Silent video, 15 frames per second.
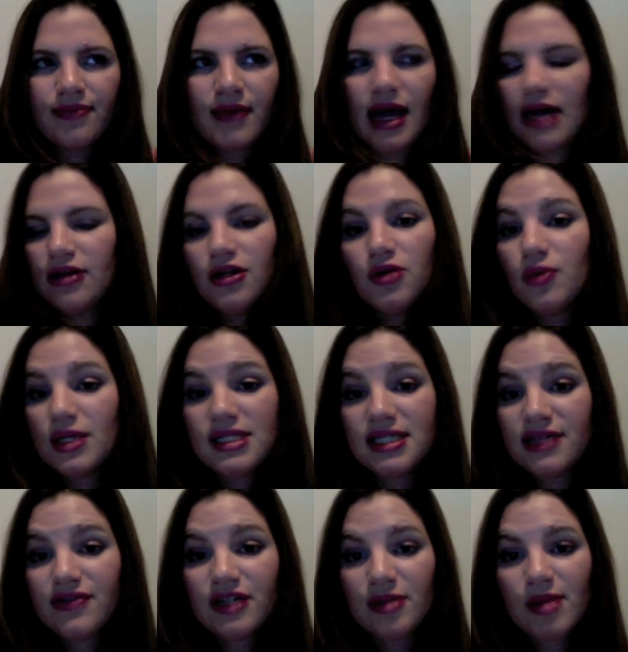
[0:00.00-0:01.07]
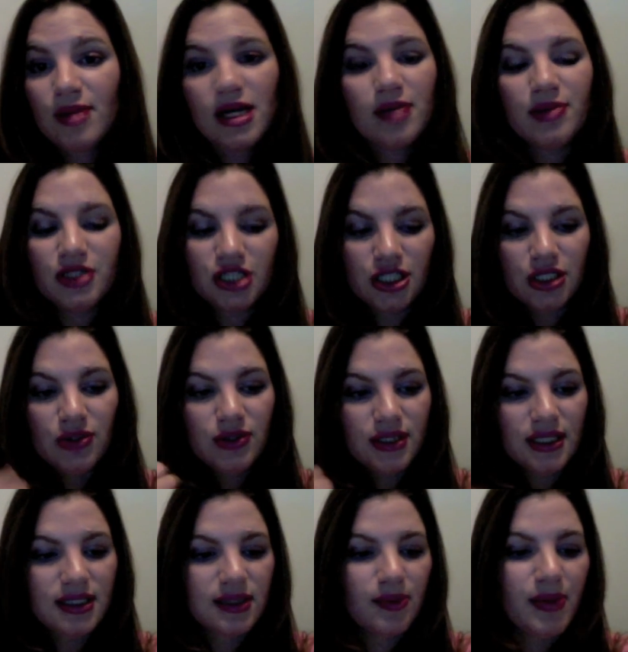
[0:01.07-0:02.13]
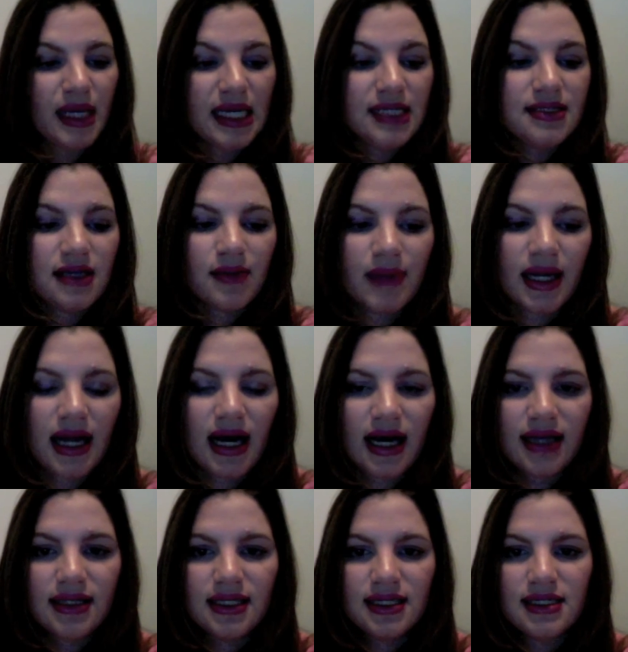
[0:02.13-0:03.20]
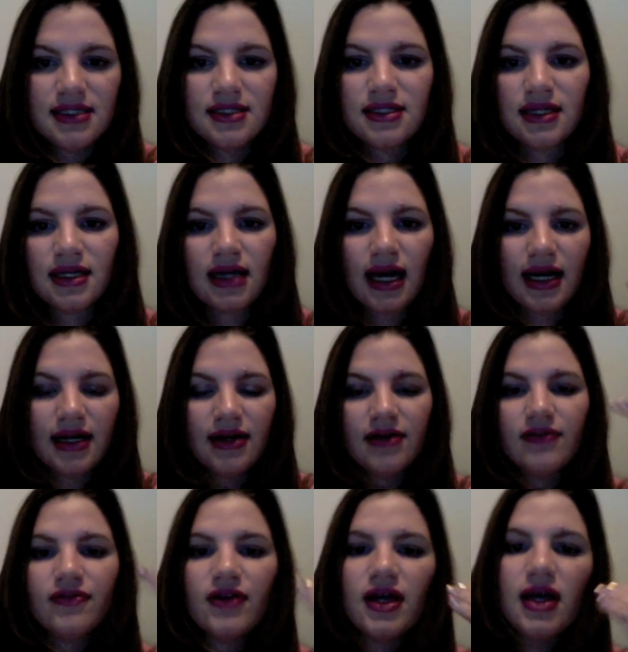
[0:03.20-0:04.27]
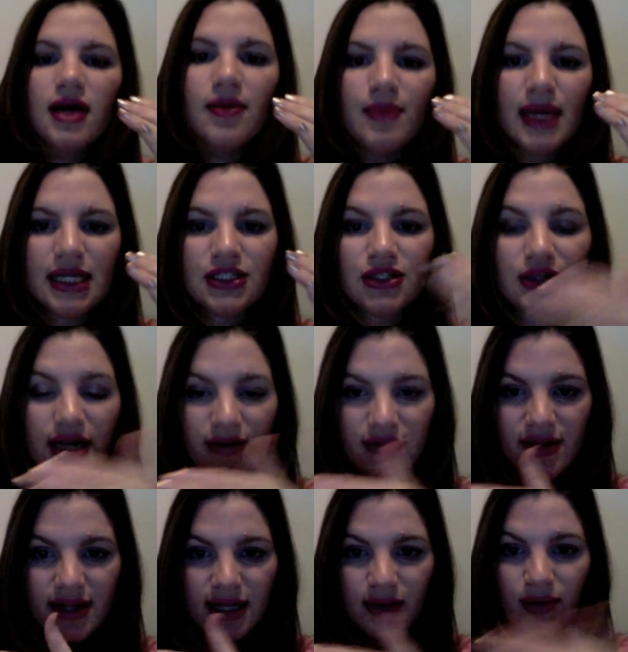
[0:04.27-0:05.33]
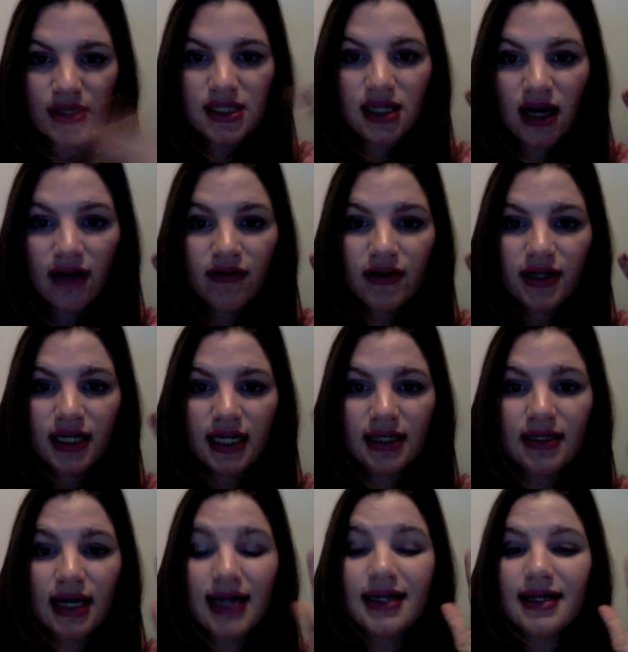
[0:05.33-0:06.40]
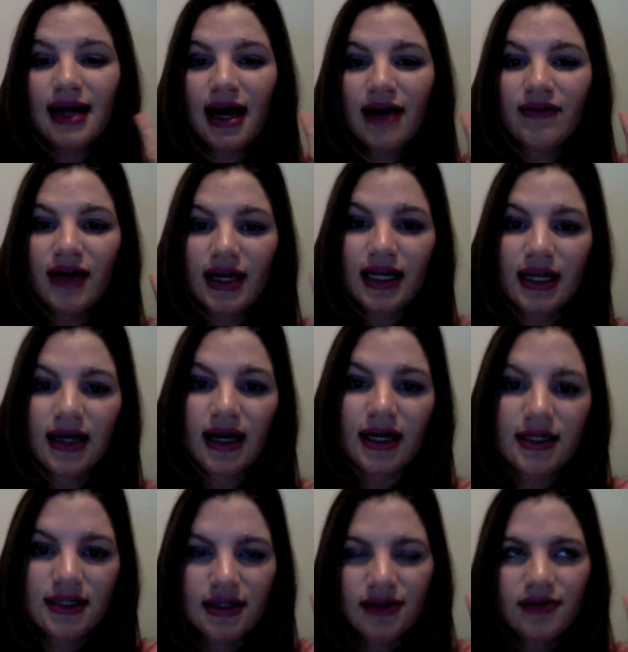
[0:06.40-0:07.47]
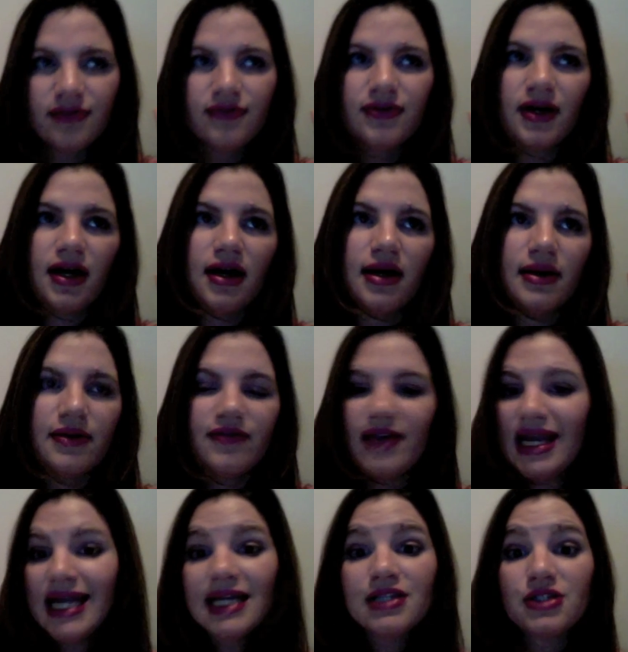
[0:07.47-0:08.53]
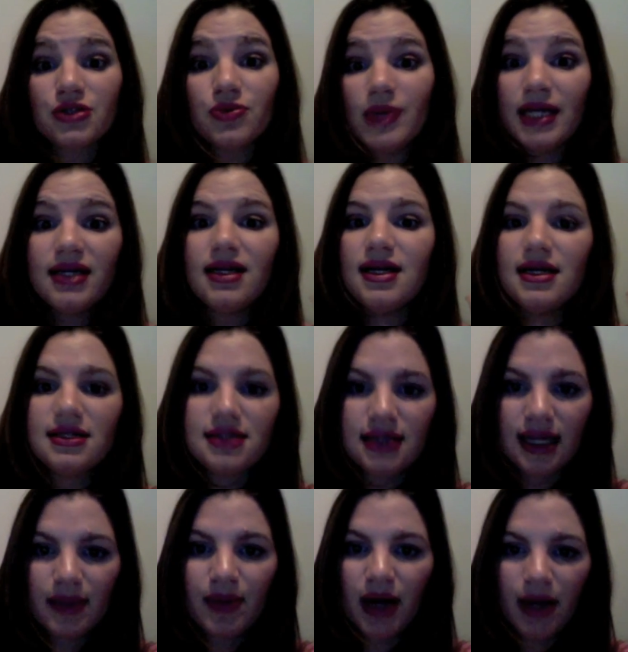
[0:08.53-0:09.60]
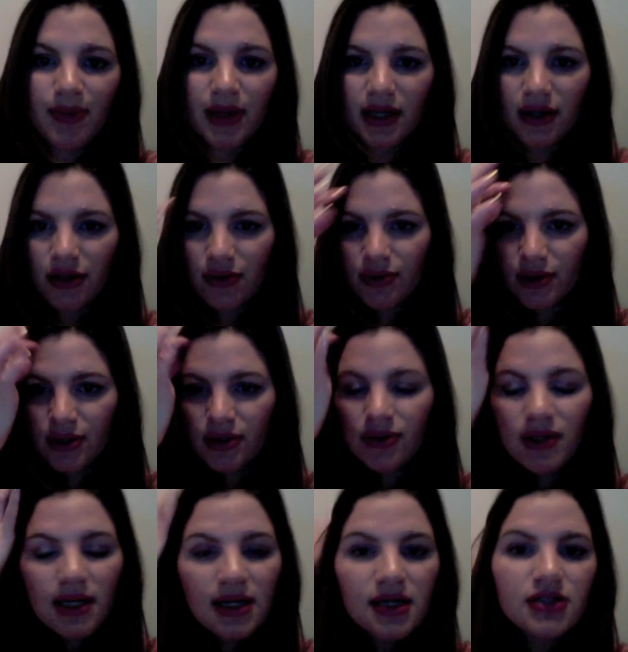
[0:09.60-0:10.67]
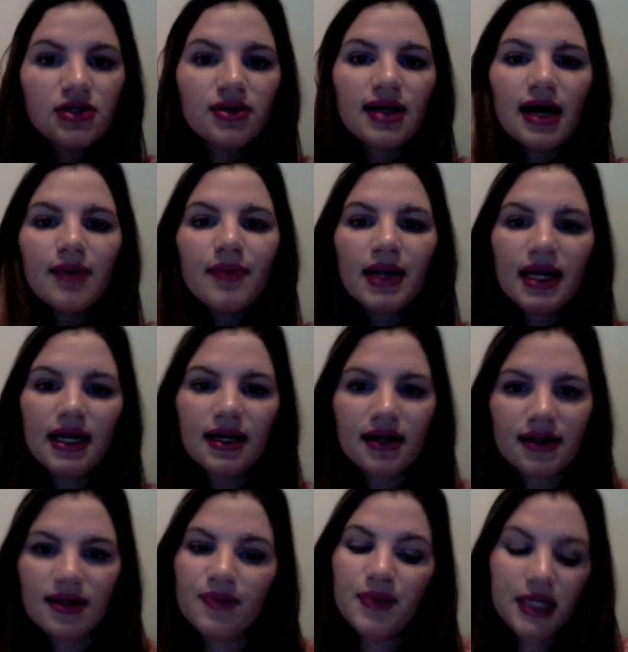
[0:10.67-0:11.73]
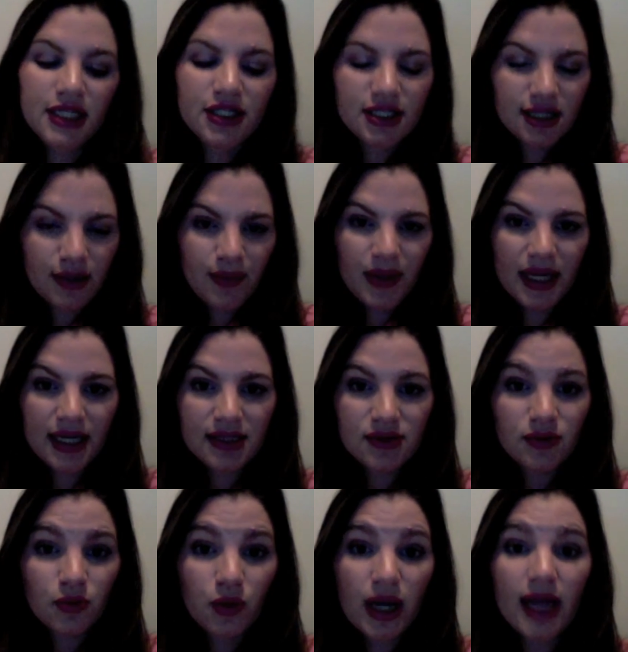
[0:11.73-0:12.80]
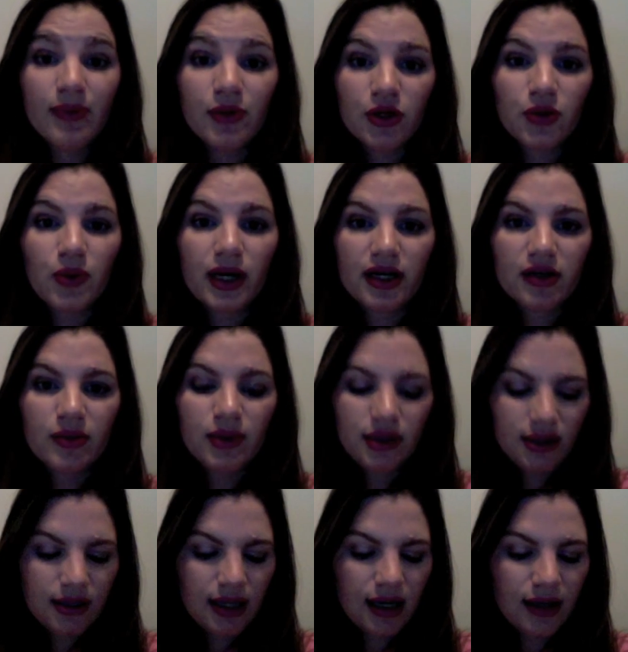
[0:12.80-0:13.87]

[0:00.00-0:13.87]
I don't know what's different about it, but she used it as a base on my eyelids to kind of make sure that everything was covered and I didn't have any kind of veins or redness like popping through. So that made the peaches and pinks way more wearable,